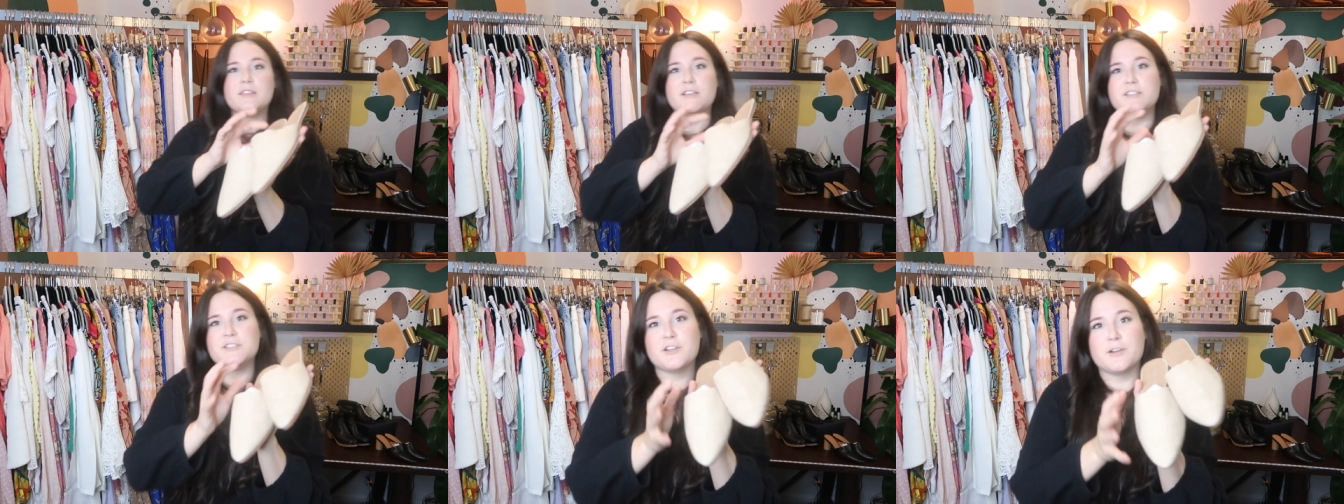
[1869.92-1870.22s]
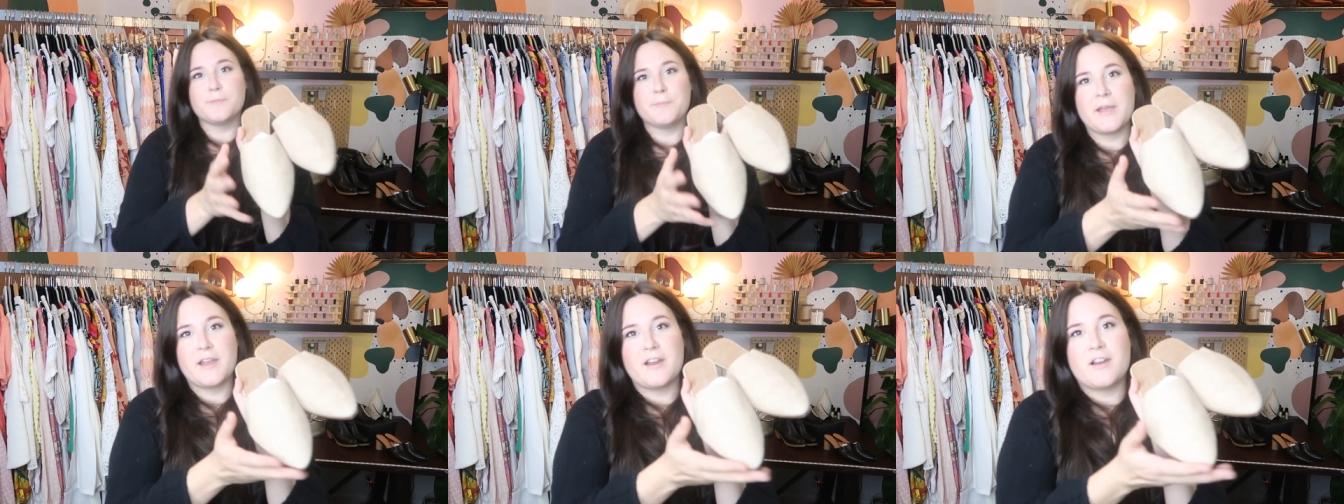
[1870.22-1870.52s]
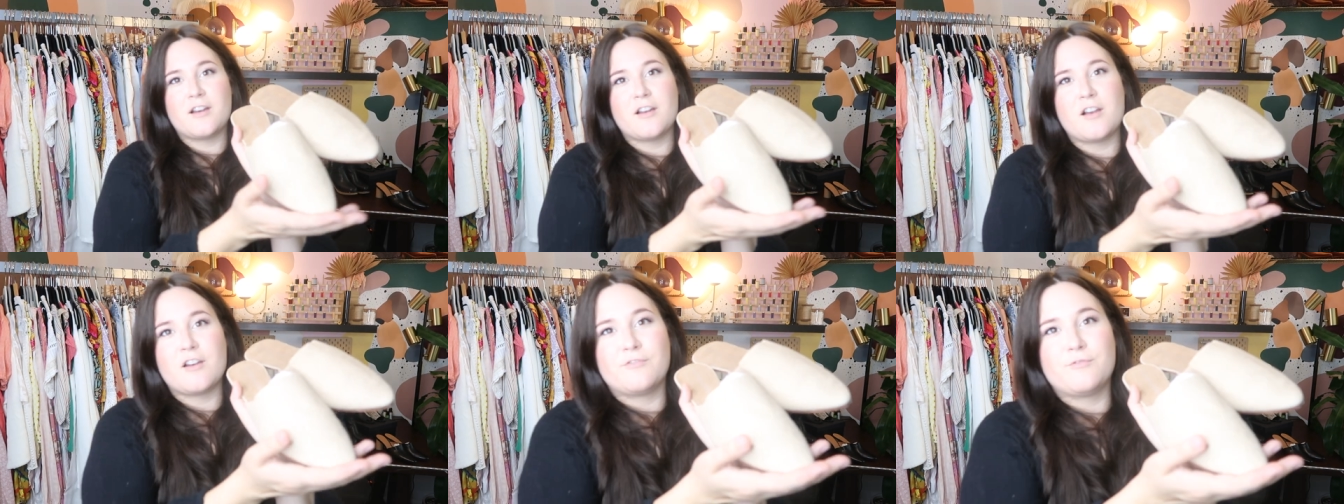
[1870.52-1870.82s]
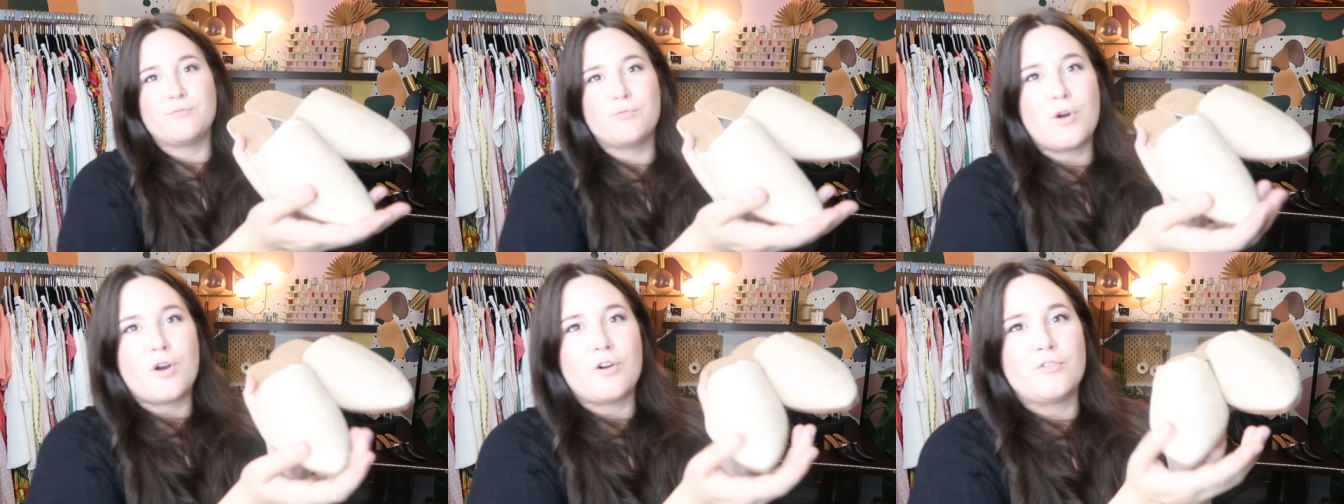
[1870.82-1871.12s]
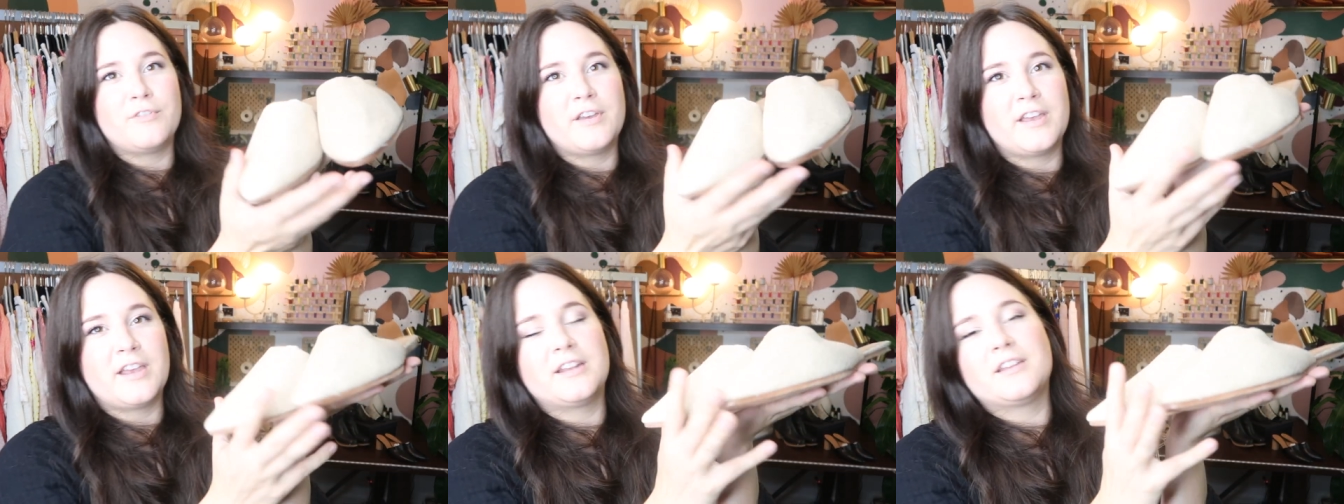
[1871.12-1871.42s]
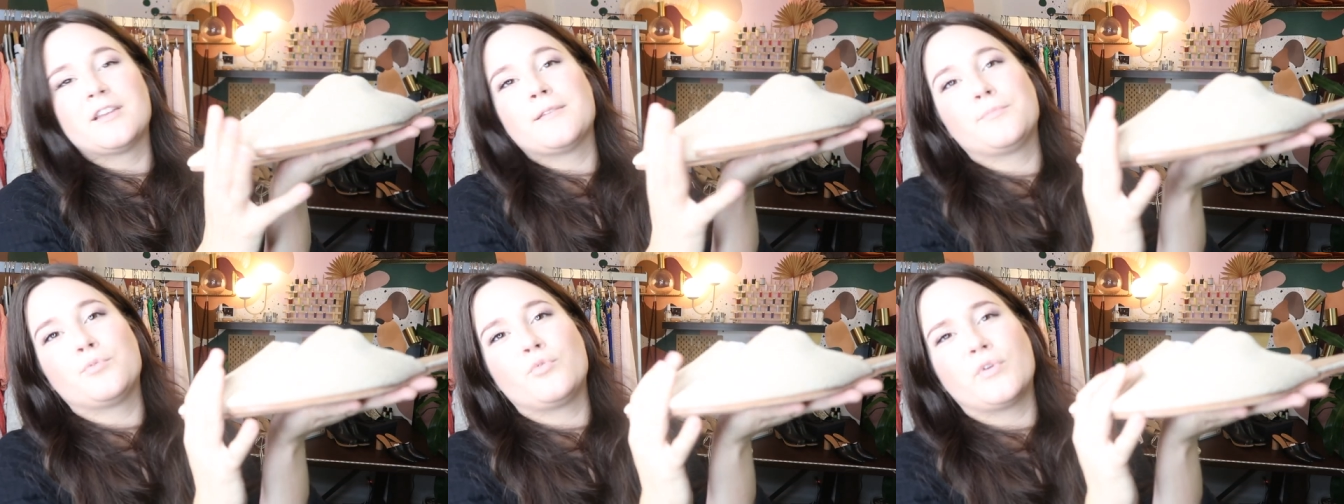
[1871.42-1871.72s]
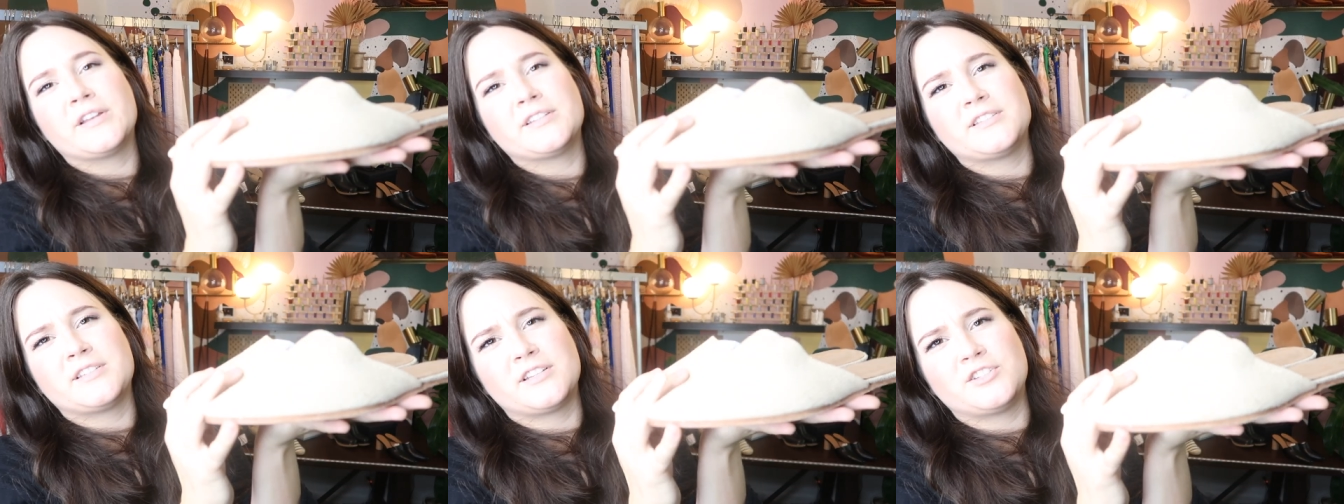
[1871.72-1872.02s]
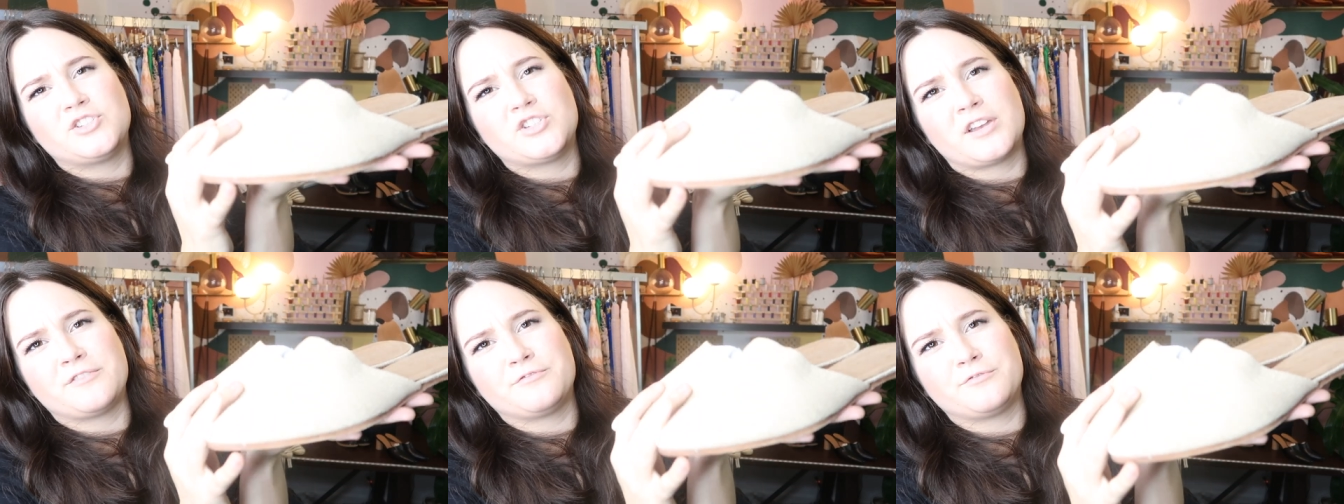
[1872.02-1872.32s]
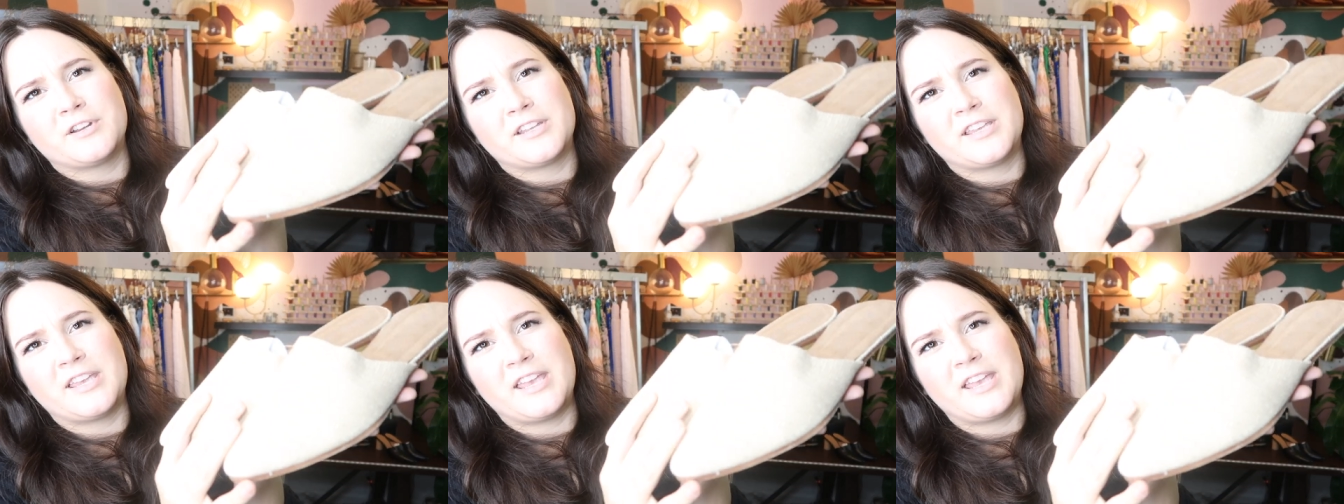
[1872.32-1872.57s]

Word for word: These are a pair of woven pointed Jeffrey